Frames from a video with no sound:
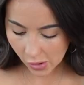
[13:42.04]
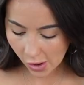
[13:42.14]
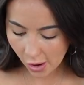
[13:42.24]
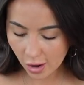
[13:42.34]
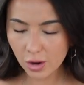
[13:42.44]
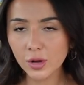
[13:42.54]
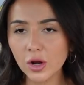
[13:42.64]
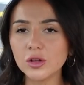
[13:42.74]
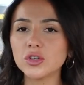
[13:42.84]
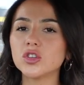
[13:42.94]
Oh, oh my
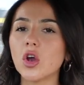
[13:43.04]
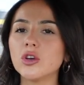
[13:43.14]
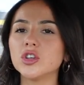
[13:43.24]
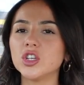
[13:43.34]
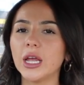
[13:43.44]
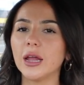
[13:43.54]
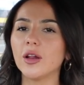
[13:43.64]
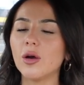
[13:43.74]
god, it looks so shit.